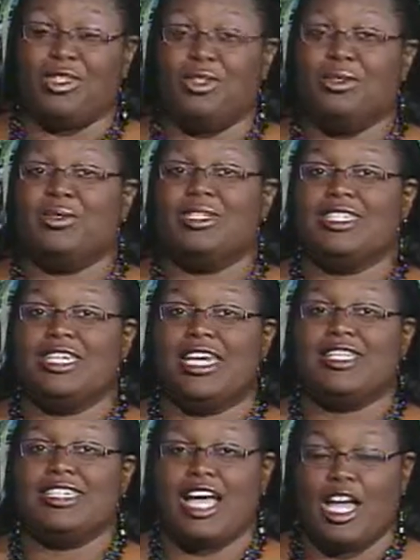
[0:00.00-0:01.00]
you to
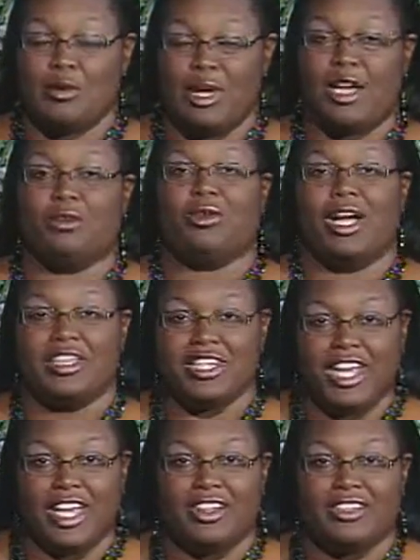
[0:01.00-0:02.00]
take time out right
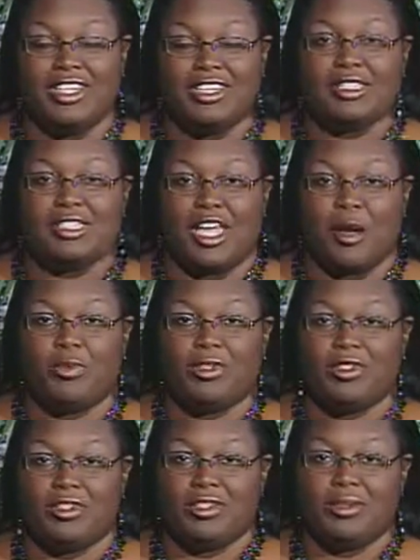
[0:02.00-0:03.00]
now, stop
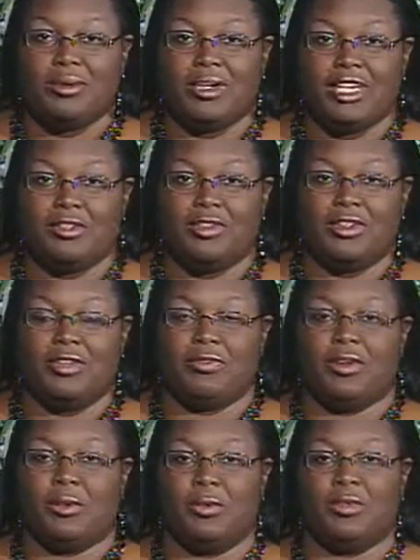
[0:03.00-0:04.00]
what you're doing if
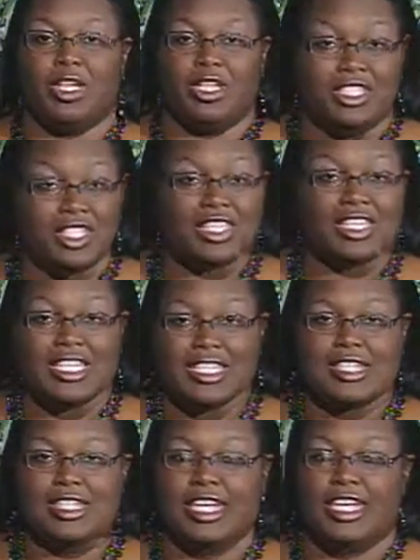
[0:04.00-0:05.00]
you're just
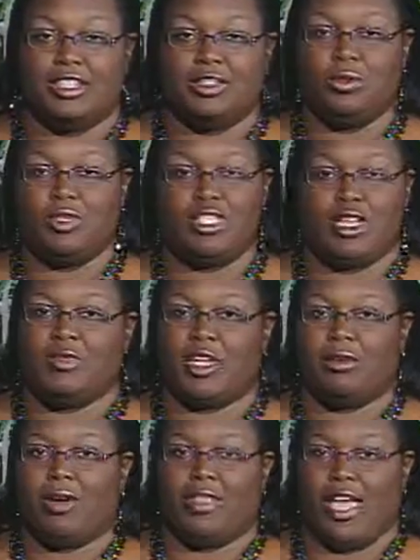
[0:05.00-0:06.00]
listening and doing something
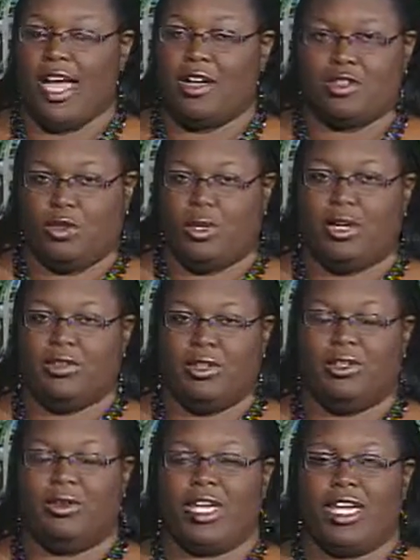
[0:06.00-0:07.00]
around the house or wherever you're
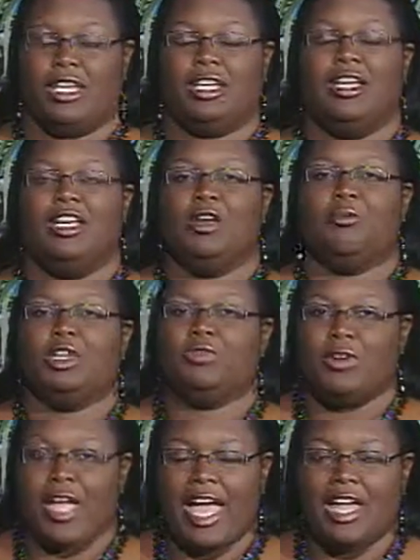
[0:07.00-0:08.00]
located. But if
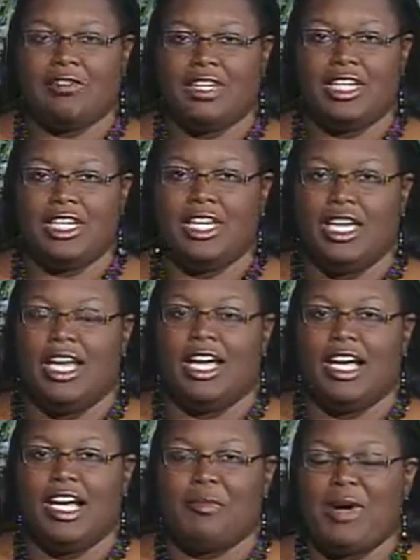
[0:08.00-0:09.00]
you have any,
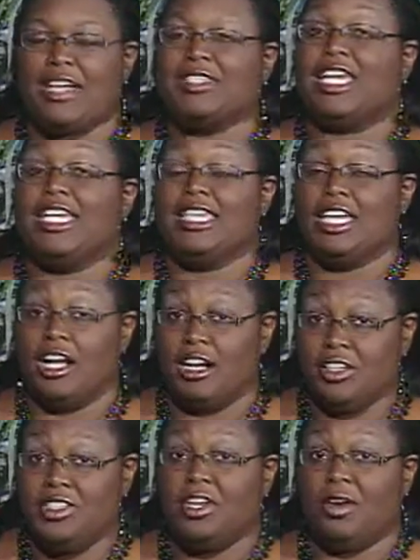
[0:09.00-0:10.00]
I'll say young
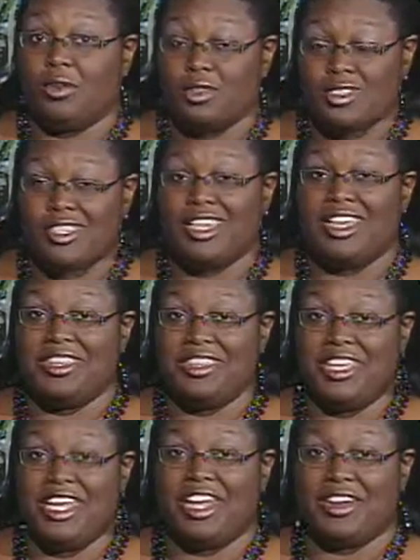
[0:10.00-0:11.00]
adults in
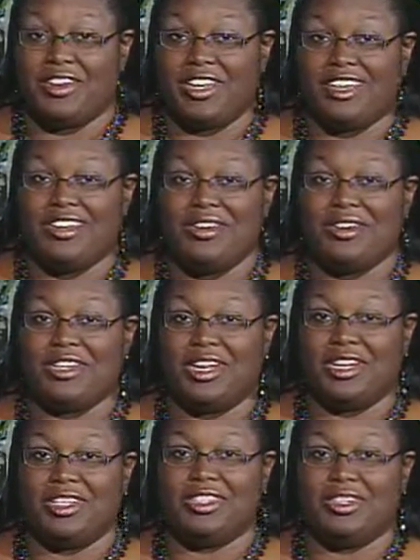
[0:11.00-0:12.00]
the area or
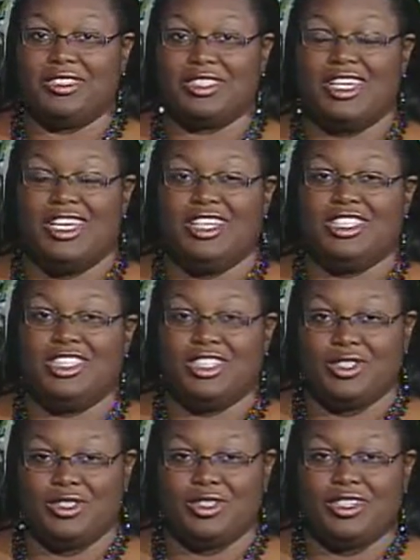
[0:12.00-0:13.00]
young adults,
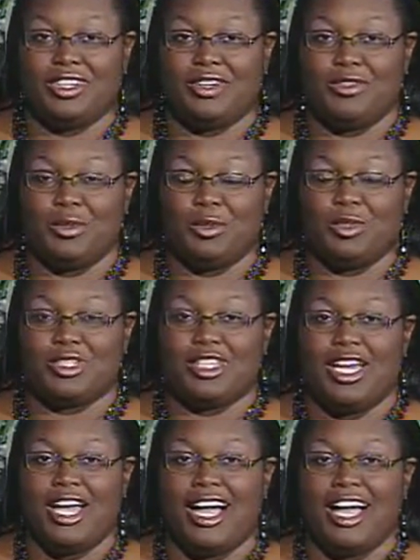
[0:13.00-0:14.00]
children of yours,
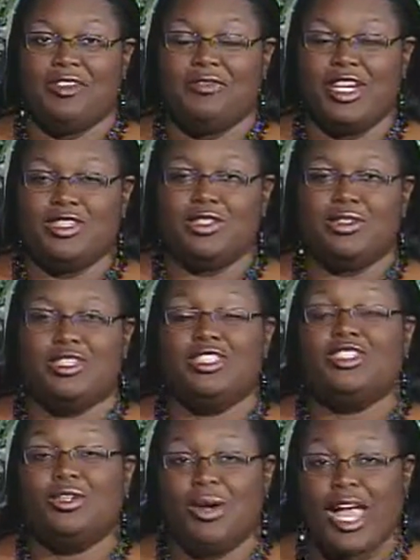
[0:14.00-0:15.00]
I invite you
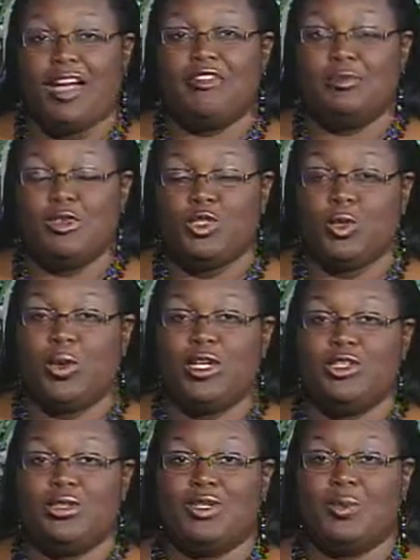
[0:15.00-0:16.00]
to have them
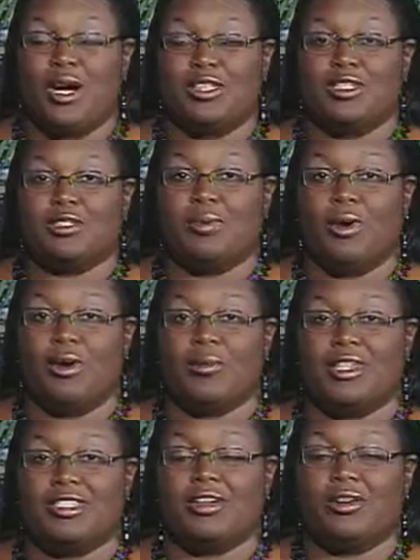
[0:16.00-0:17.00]
join you to watch this program
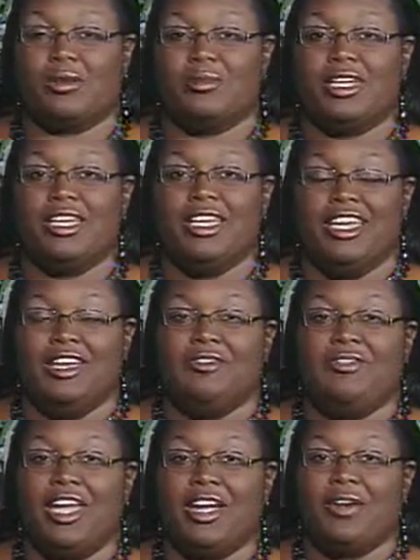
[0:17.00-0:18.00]
because they're going to be
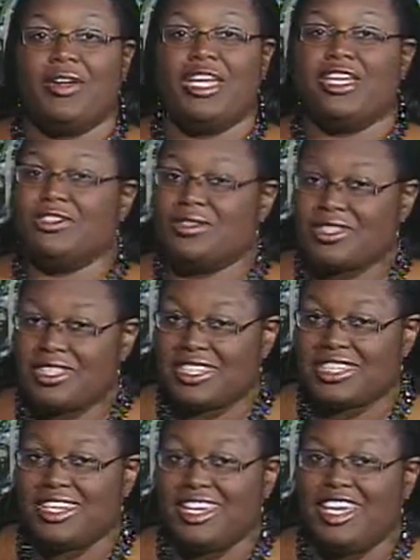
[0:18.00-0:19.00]
very
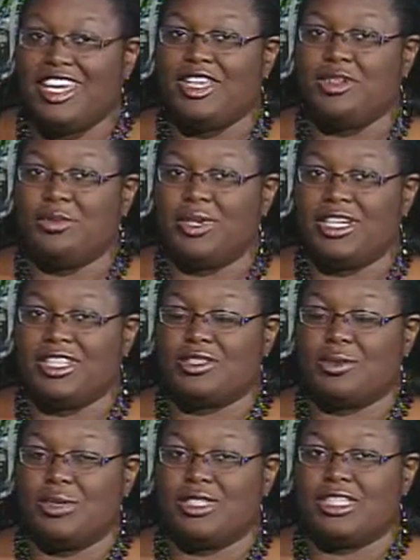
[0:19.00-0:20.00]
interested in what is
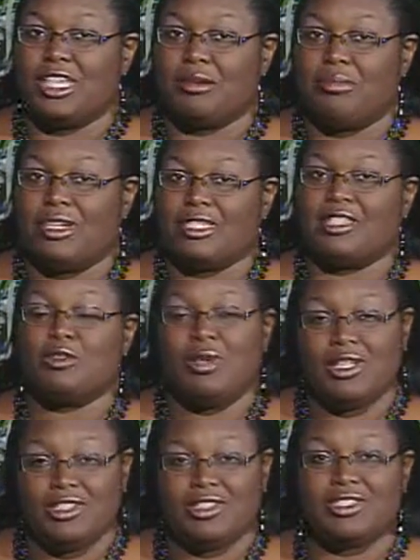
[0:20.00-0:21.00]
going to take place as
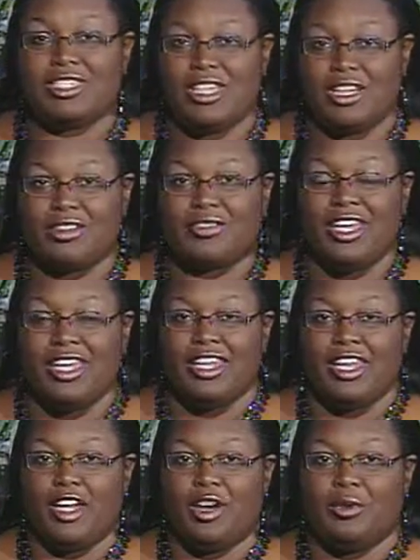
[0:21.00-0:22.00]
well as yourself.
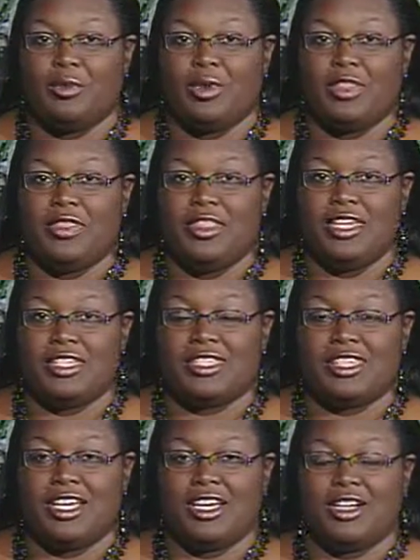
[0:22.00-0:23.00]
Now with this,
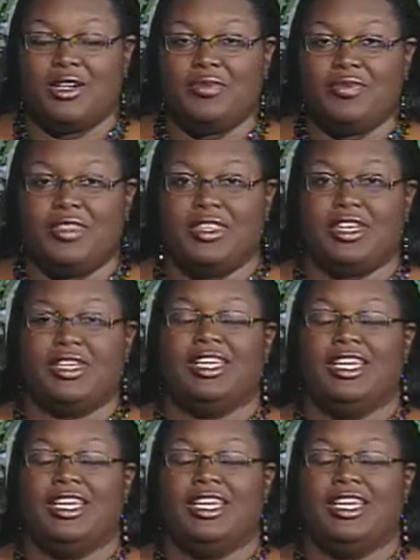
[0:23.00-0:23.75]
the